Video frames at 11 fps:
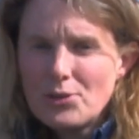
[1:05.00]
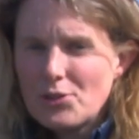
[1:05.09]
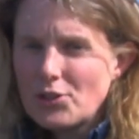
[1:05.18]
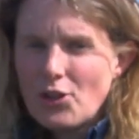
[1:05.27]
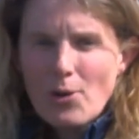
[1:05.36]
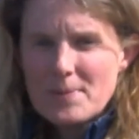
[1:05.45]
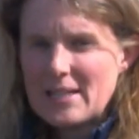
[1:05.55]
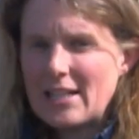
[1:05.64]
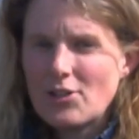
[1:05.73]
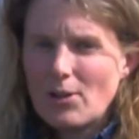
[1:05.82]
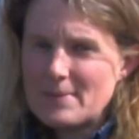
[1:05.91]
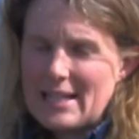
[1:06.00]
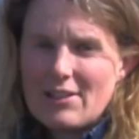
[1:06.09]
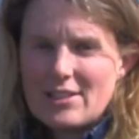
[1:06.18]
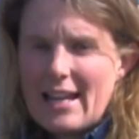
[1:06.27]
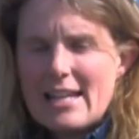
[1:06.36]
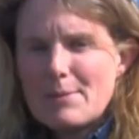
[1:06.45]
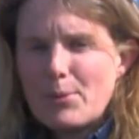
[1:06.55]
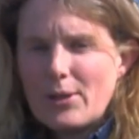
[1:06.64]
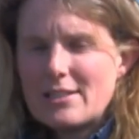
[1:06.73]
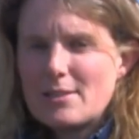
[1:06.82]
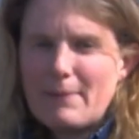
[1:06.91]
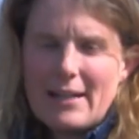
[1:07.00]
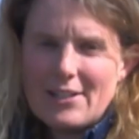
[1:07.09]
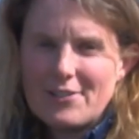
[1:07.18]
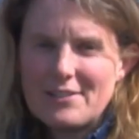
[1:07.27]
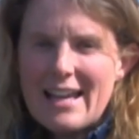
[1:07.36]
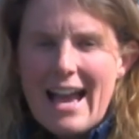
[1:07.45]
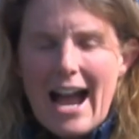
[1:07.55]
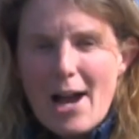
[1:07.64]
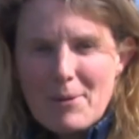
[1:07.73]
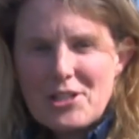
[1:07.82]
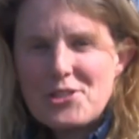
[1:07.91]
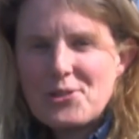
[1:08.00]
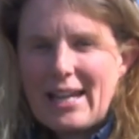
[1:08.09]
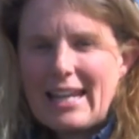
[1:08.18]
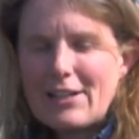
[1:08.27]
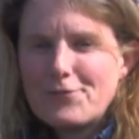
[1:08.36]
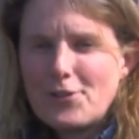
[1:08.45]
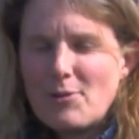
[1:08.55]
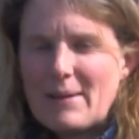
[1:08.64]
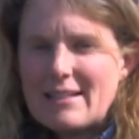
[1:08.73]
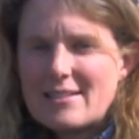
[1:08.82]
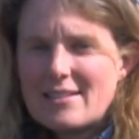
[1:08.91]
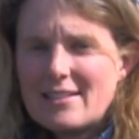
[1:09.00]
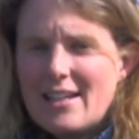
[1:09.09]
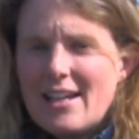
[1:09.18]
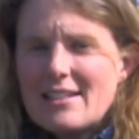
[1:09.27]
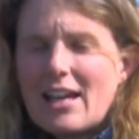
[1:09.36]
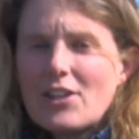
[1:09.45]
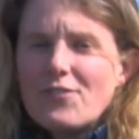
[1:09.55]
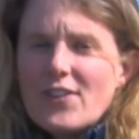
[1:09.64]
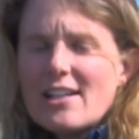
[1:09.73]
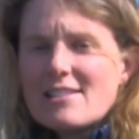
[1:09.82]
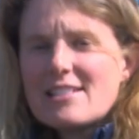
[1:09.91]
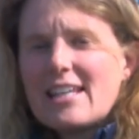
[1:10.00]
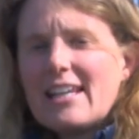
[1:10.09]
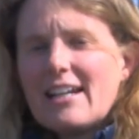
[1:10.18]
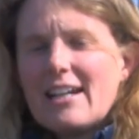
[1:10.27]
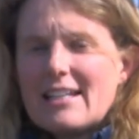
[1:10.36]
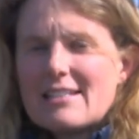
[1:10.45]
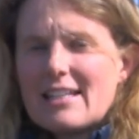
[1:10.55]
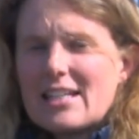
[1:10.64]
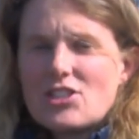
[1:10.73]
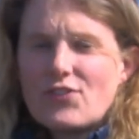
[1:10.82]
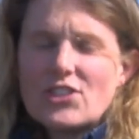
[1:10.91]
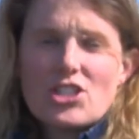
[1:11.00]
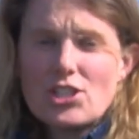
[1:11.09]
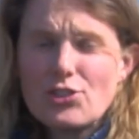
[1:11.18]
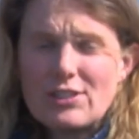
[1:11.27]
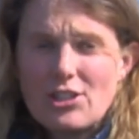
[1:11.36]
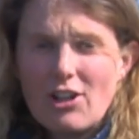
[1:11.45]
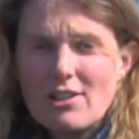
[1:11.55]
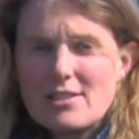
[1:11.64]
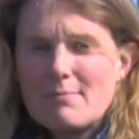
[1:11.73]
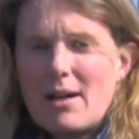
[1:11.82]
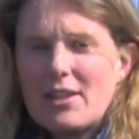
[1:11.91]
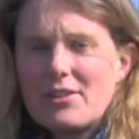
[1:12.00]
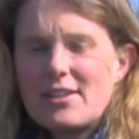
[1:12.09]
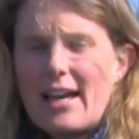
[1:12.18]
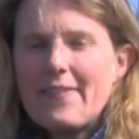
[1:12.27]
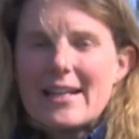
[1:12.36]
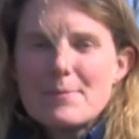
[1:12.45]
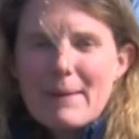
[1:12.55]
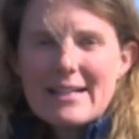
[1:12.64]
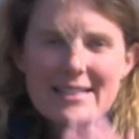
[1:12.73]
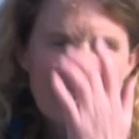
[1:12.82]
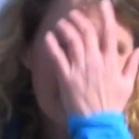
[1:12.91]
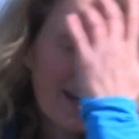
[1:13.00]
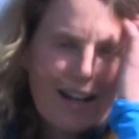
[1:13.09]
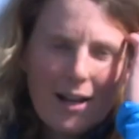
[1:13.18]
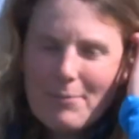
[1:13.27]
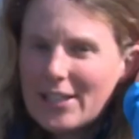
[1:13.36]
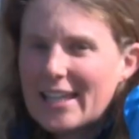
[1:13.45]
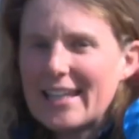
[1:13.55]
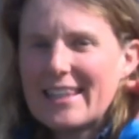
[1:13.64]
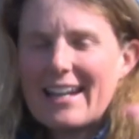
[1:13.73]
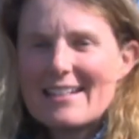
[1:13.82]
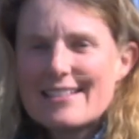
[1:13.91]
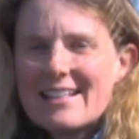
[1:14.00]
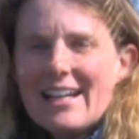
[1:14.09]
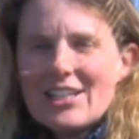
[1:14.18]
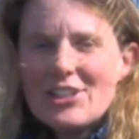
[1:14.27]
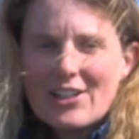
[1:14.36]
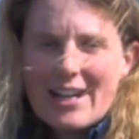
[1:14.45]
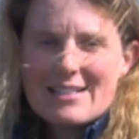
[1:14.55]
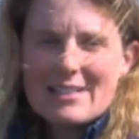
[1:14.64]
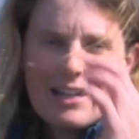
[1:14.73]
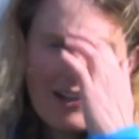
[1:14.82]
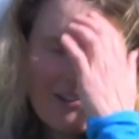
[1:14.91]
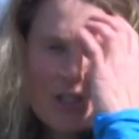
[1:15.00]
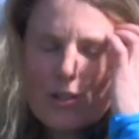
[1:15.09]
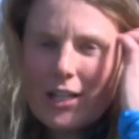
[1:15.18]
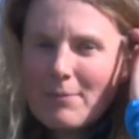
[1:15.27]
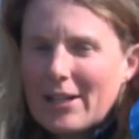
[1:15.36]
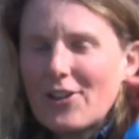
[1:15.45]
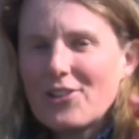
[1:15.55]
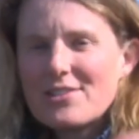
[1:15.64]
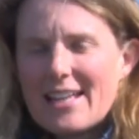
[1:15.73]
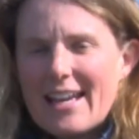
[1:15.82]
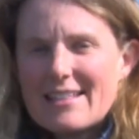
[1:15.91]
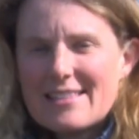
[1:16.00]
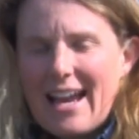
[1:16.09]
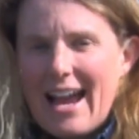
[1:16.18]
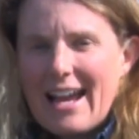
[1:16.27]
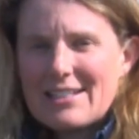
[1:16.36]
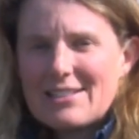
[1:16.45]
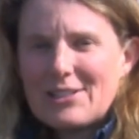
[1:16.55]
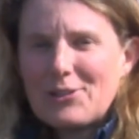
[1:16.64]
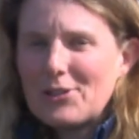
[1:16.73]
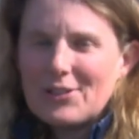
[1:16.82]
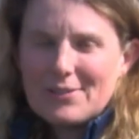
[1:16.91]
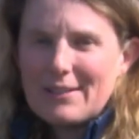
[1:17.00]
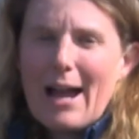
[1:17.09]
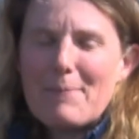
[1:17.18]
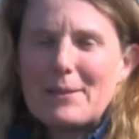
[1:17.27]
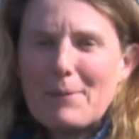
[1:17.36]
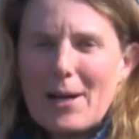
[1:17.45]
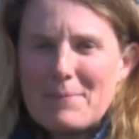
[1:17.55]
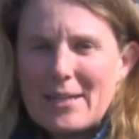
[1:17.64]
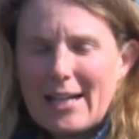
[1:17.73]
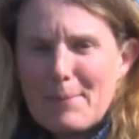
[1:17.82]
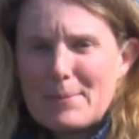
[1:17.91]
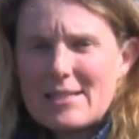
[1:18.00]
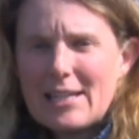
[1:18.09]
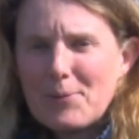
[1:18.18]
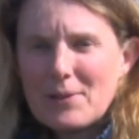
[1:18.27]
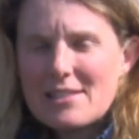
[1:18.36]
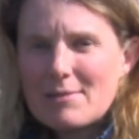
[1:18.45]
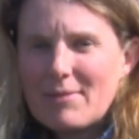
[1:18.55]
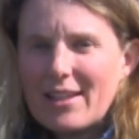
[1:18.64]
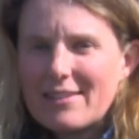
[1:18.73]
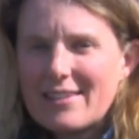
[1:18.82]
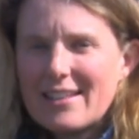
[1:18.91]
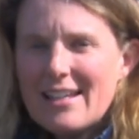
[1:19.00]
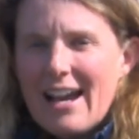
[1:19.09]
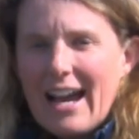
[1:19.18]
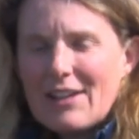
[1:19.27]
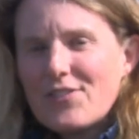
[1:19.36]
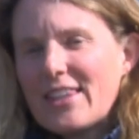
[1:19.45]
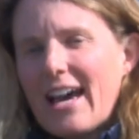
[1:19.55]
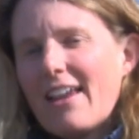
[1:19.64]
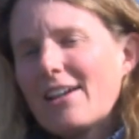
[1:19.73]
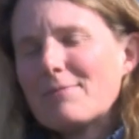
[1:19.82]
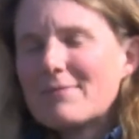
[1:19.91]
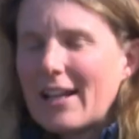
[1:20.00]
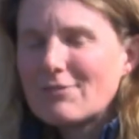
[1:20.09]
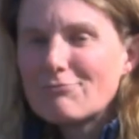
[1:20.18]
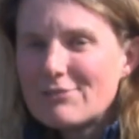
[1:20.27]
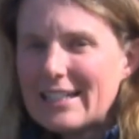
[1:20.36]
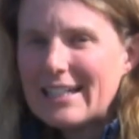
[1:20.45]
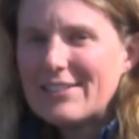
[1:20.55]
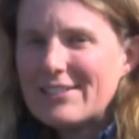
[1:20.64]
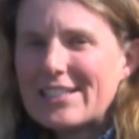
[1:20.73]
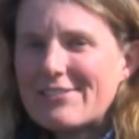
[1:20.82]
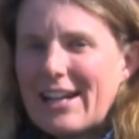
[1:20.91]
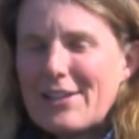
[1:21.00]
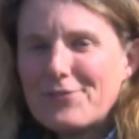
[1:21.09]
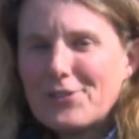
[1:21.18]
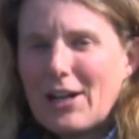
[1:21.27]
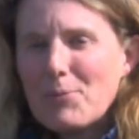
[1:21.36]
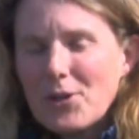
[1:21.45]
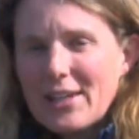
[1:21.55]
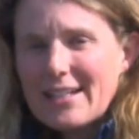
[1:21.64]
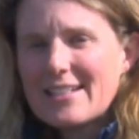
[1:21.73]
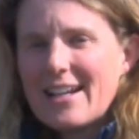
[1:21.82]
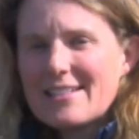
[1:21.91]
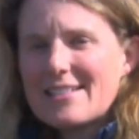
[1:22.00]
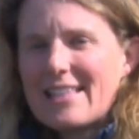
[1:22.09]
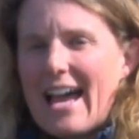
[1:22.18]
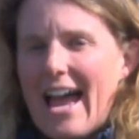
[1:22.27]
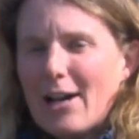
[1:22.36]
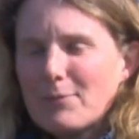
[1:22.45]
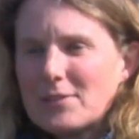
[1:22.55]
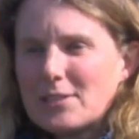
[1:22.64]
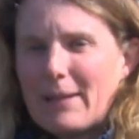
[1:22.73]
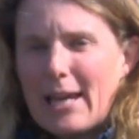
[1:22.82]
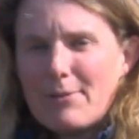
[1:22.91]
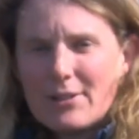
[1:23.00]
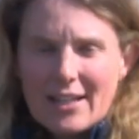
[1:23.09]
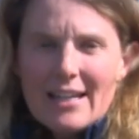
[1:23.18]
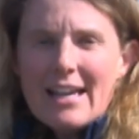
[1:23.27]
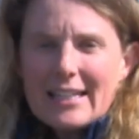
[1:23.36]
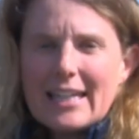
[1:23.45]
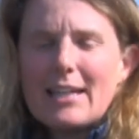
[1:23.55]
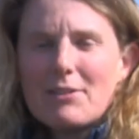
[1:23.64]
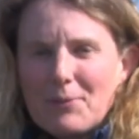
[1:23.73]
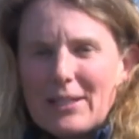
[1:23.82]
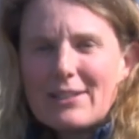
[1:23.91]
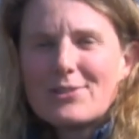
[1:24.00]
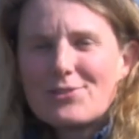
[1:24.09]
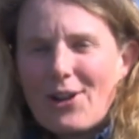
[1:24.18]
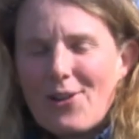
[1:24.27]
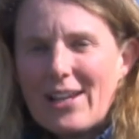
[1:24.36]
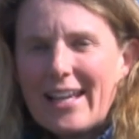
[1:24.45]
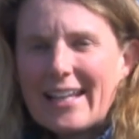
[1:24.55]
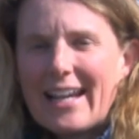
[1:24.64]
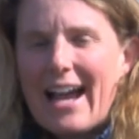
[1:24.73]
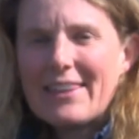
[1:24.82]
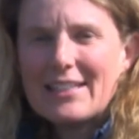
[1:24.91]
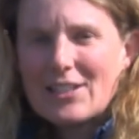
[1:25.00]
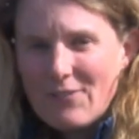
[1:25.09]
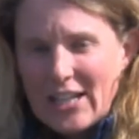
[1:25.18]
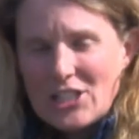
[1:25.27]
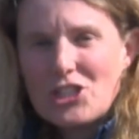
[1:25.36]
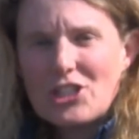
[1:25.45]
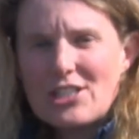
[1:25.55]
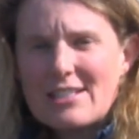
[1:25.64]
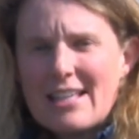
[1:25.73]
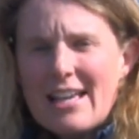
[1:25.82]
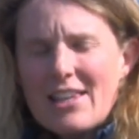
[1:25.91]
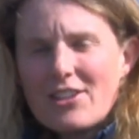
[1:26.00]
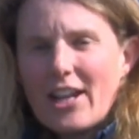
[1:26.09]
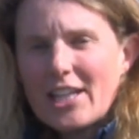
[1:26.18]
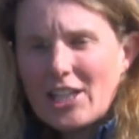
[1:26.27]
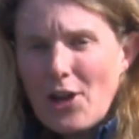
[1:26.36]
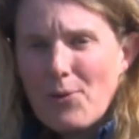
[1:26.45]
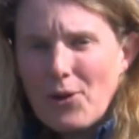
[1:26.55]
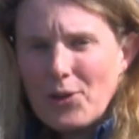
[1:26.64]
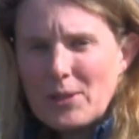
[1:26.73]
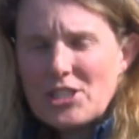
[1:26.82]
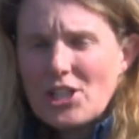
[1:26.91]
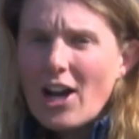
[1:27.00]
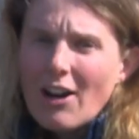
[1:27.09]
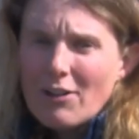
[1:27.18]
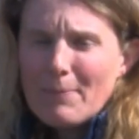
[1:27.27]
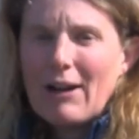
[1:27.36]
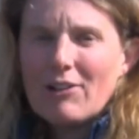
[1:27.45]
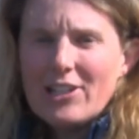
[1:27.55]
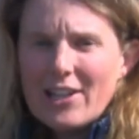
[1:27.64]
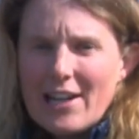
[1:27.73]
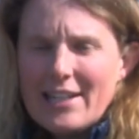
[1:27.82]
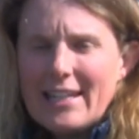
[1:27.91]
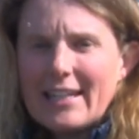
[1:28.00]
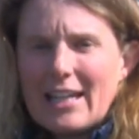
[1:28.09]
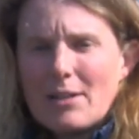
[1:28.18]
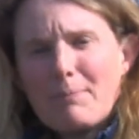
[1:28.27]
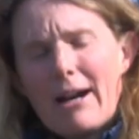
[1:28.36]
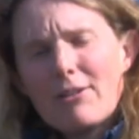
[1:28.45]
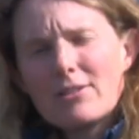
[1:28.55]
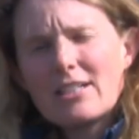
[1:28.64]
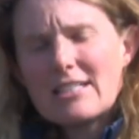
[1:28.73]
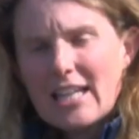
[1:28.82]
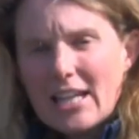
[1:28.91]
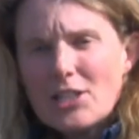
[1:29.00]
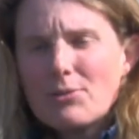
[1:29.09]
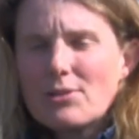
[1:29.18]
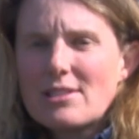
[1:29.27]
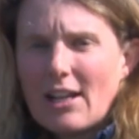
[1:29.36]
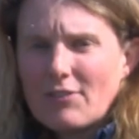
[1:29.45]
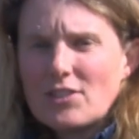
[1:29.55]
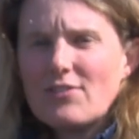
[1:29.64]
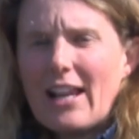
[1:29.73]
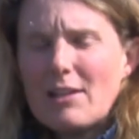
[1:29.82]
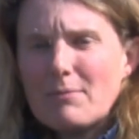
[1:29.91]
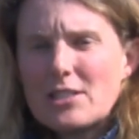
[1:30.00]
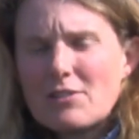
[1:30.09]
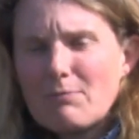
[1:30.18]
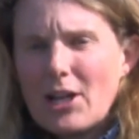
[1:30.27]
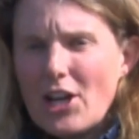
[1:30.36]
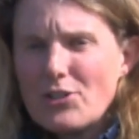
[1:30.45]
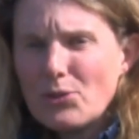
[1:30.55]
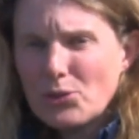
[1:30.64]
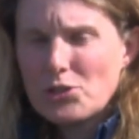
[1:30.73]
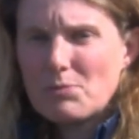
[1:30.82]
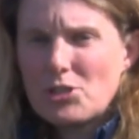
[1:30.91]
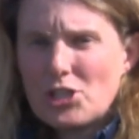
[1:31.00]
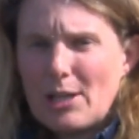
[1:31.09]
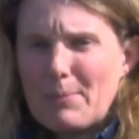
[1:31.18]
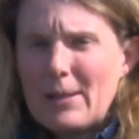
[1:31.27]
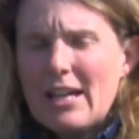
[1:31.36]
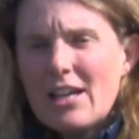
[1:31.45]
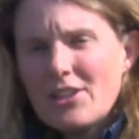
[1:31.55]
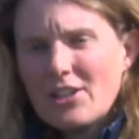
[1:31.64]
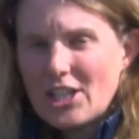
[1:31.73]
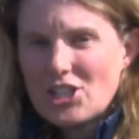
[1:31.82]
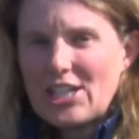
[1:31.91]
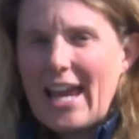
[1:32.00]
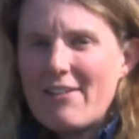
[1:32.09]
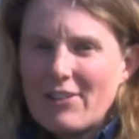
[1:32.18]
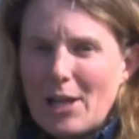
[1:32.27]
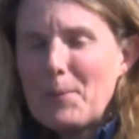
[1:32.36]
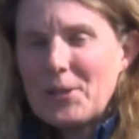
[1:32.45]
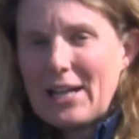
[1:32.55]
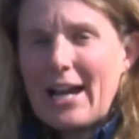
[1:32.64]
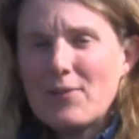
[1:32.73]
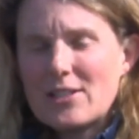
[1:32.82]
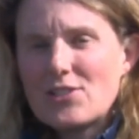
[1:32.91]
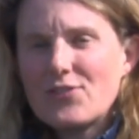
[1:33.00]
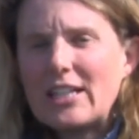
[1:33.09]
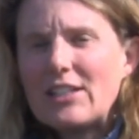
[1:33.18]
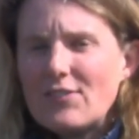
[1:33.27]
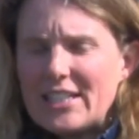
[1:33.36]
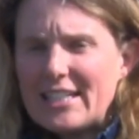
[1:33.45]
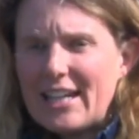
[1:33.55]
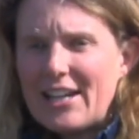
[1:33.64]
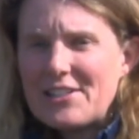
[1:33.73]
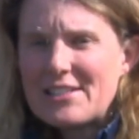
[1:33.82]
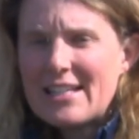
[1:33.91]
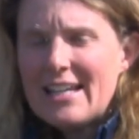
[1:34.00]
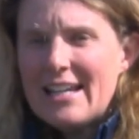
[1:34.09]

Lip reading: You can opt in and opt out at any point depending on how much you're getting from it. Now the first tier is for just $3 a month, and that's basically, I'm looking at that as you guys are enjoying my content and you're happy to buy me a cup of tea once a month, and for that I'm really grateful. And what that does is that helps to be able to keep the wheels rolling and the adventures that I go on, which are about learning and about continual self-development of my own horsemanship, that I share and I put out as funny videos,